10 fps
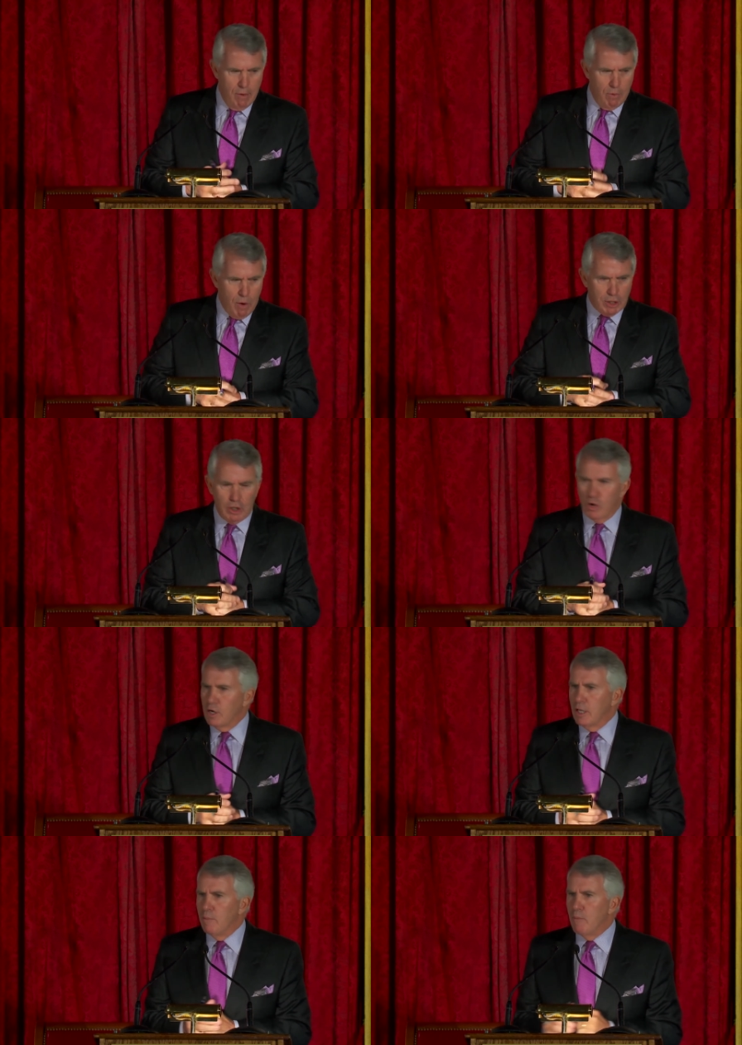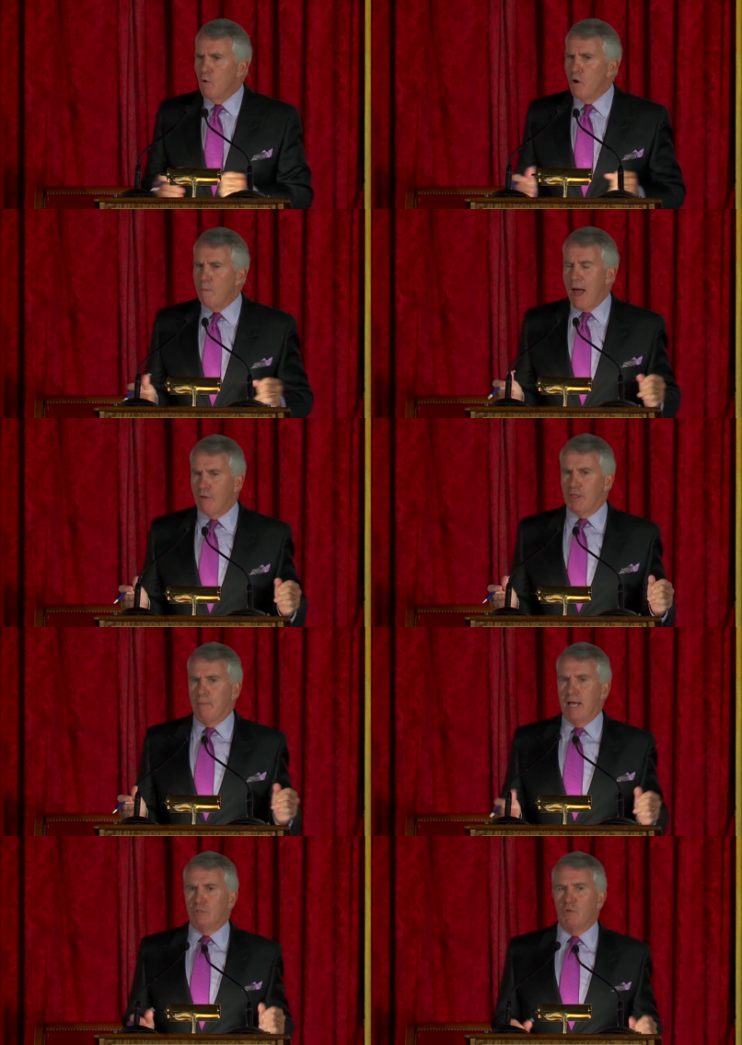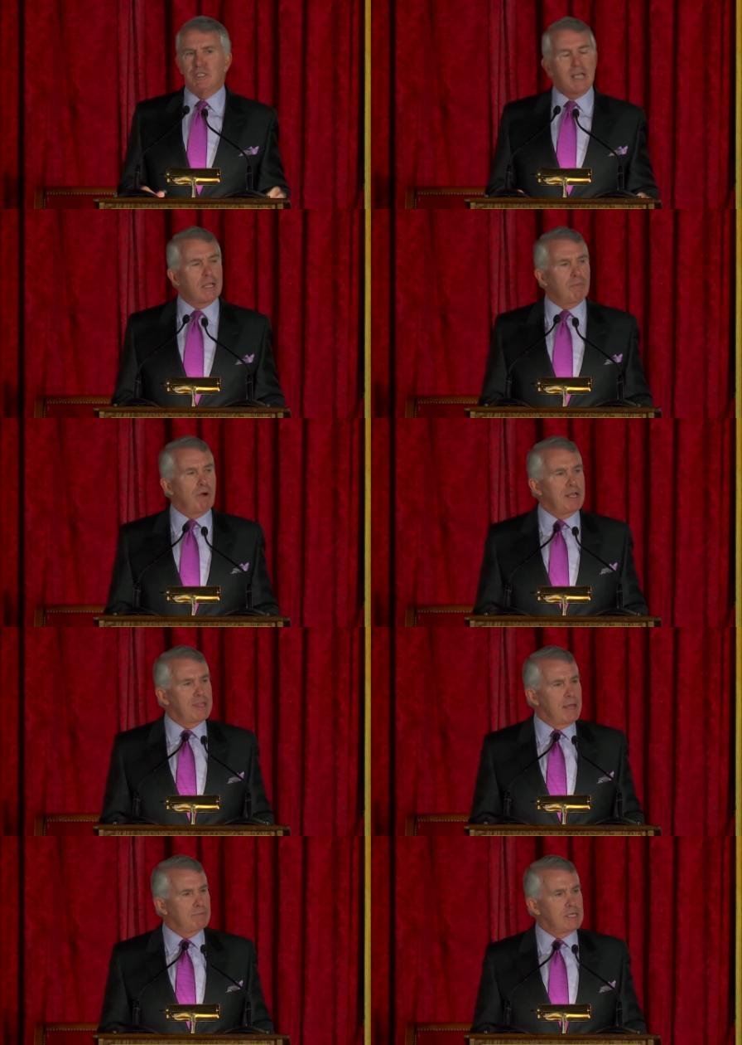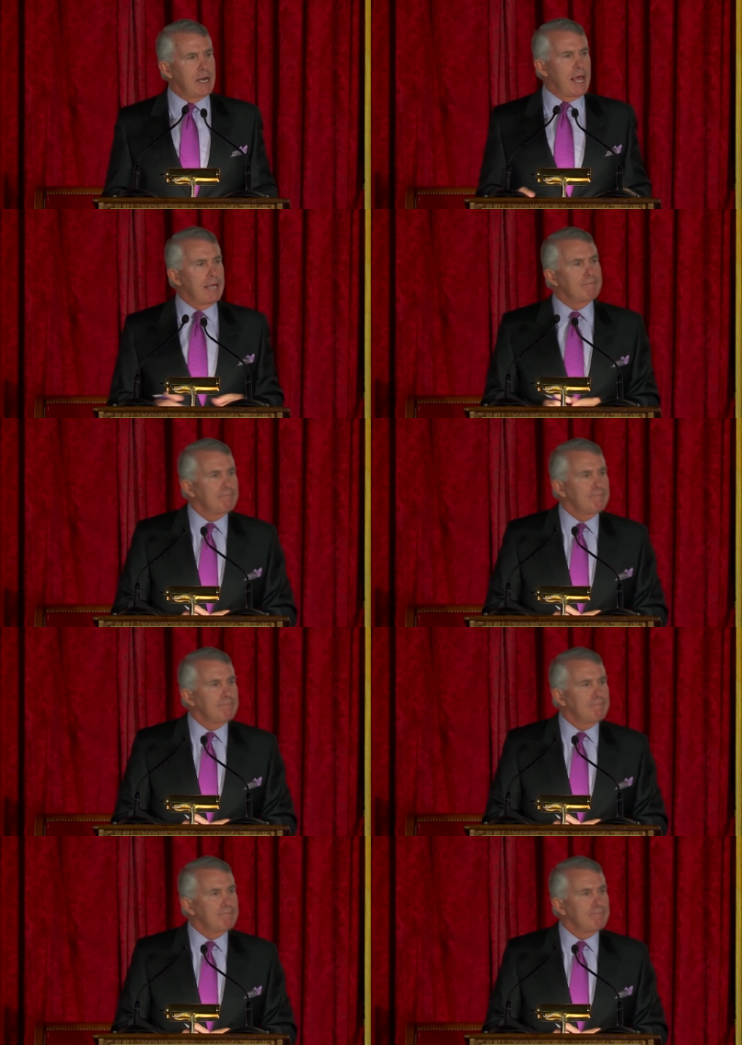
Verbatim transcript: We want you to learn a little bit more about them as we celebrate them today.